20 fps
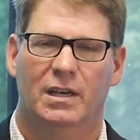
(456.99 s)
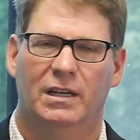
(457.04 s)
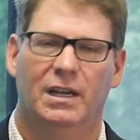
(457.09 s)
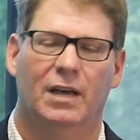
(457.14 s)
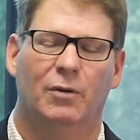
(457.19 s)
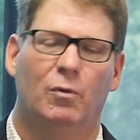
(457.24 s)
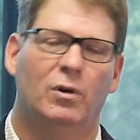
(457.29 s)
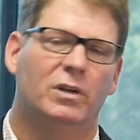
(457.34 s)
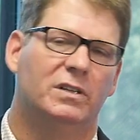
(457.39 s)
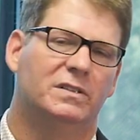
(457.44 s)

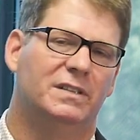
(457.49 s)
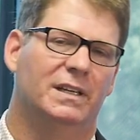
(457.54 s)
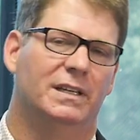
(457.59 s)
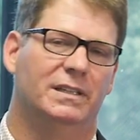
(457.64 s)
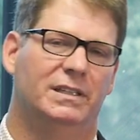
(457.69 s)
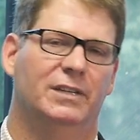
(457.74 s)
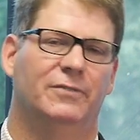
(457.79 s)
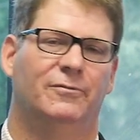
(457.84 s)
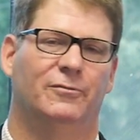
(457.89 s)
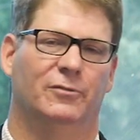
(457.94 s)
Now, what does
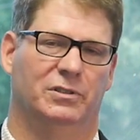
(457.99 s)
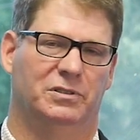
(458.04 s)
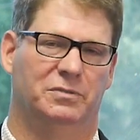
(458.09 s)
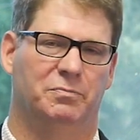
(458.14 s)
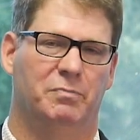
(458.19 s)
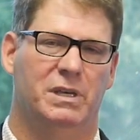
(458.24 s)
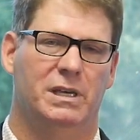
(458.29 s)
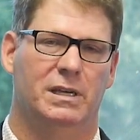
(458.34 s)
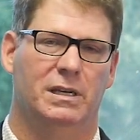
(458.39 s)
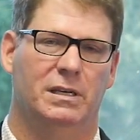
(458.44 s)
that difference
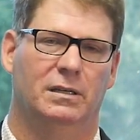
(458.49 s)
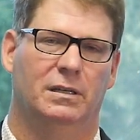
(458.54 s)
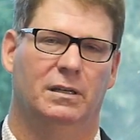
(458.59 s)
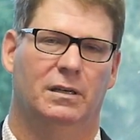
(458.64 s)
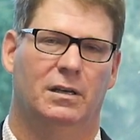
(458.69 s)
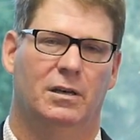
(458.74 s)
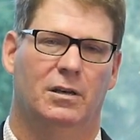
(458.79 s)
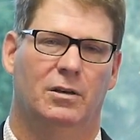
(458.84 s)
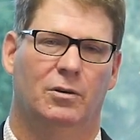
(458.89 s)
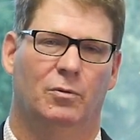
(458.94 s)
mean?
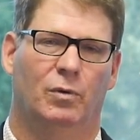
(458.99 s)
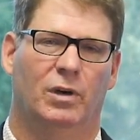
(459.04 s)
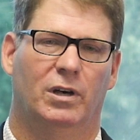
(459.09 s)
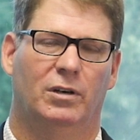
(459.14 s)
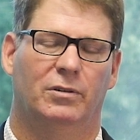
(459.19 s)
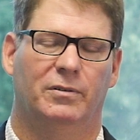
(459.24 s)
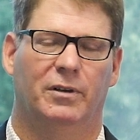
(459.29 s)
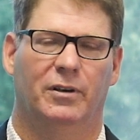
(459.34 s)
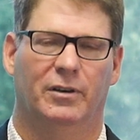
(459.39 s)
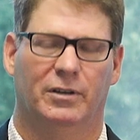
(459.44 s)

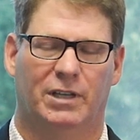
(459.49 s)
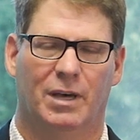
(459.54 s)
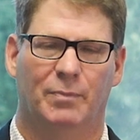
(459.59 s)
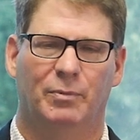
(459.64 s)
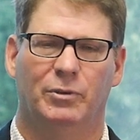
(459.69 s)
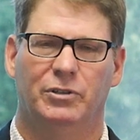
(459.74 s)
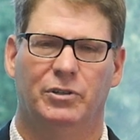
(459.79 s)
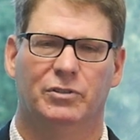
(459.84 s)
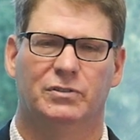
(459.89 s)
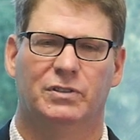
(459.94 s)
Well, a
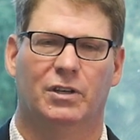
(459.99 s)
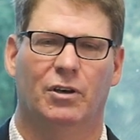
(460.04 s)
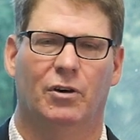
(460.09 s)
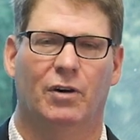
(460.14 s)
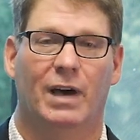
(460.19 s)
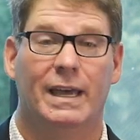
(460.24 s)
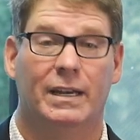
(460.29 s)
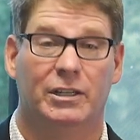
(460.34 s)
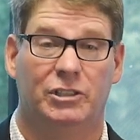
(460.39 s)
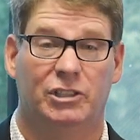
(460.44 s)
couple of years ago,
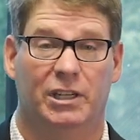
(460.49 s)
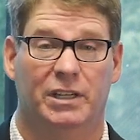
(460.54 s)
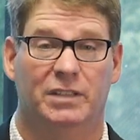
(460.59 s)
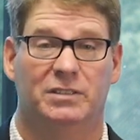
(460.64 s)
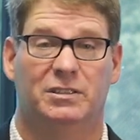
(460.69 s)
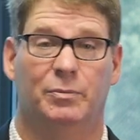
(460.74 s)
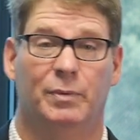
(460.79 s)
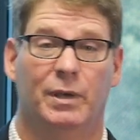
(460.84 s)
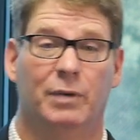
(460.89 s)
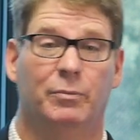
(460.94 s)
I had a
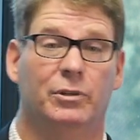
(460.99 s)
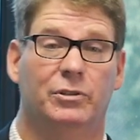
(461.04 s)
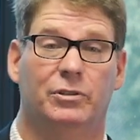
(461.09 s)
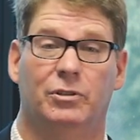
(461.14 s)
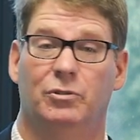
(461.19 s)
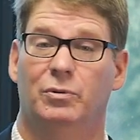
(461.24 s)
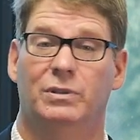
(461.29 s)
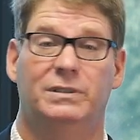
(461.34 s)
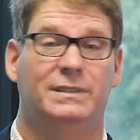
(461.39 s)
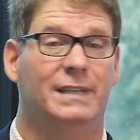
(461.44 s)
chance to be able to
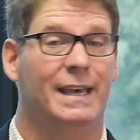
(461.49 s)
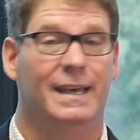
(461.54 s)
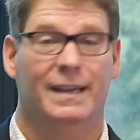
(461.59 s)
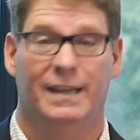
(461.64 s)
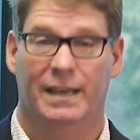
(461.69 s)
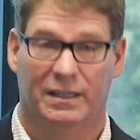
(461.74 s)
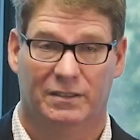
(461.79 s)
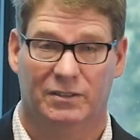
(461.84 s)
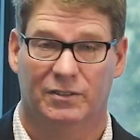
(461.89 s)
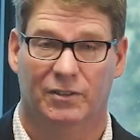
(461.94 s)
do a
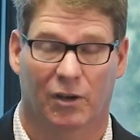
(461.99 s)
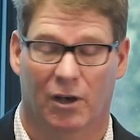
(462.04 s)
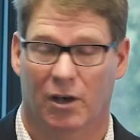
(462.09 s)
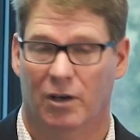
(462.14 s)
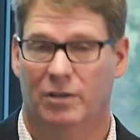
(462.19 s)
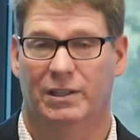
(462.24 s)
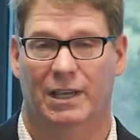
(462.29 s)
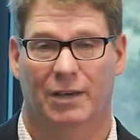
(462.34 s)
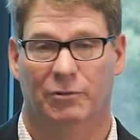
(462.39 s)
TEDx talk.